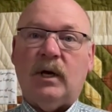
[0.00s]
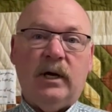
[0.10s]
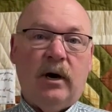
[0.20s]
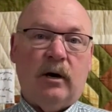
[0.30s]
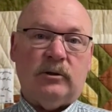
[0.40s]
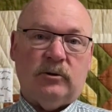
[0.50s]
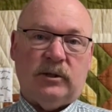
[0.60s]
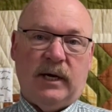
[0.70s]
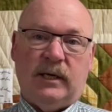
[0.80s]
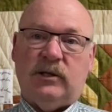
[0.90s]
He also
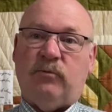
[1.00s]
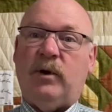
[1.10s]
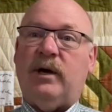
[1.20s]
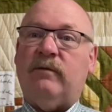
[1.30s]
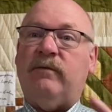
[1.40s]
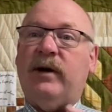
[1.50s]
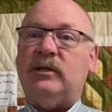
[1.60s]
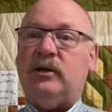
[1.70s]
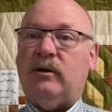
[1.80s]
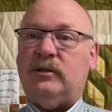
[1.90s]
says, if we
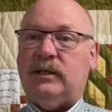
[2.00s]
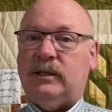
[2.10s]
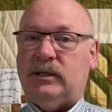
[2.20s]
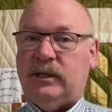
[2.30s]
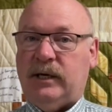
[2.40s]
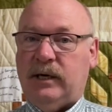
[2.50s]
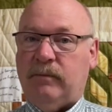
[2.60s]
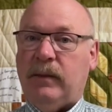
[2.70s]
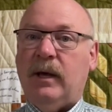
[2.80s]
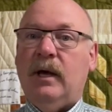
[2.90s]
confess our sins to
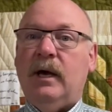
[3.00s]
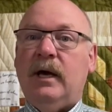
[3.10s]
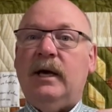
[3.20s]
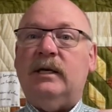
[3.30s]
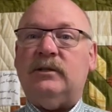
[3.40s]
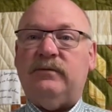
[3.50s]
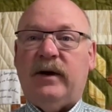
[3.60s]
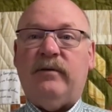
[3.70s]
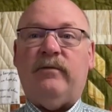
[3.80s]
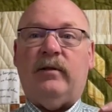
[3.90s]
him, he is
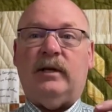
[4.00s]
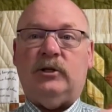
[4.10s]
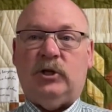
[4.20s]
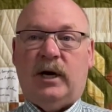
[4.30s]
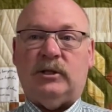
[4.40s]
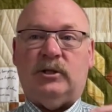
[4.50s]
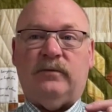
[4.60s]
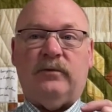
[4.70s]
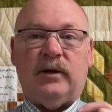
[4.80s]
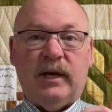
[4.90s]
faithful and just to
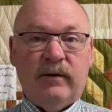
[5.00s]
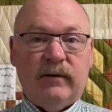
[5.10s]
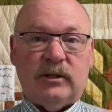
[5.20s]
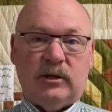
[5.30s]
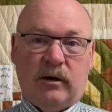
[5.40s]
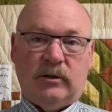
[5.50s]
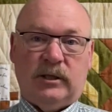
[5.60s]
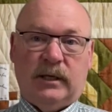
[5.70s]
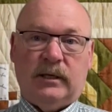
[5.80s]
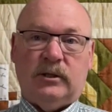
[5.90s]
forgive us our
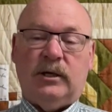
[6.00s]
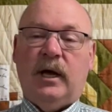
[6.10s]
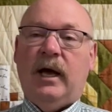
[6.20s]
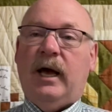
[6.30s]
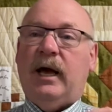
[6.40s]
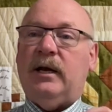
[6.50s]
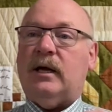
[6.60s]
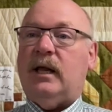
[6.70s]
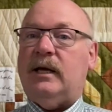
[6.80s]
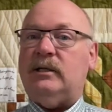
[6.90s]
sins and to
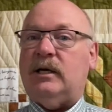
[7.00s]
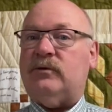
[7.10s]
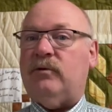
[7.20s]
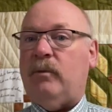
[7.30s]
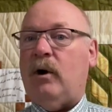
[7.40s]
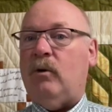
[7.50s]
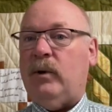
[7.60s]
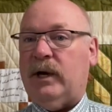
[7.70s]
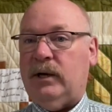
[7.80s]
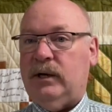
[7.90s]
cleanse us from all
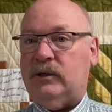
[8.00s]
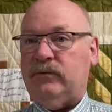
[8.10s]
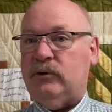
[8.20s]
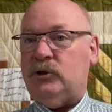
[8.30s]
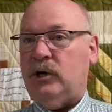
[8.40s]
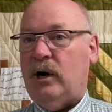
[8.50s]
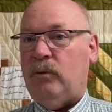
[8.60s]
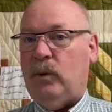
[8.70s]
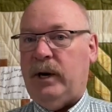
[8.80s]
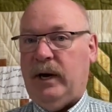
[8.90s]
wickedness. 1
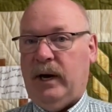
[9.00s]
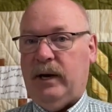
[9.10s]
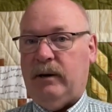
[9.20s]
John 1 9.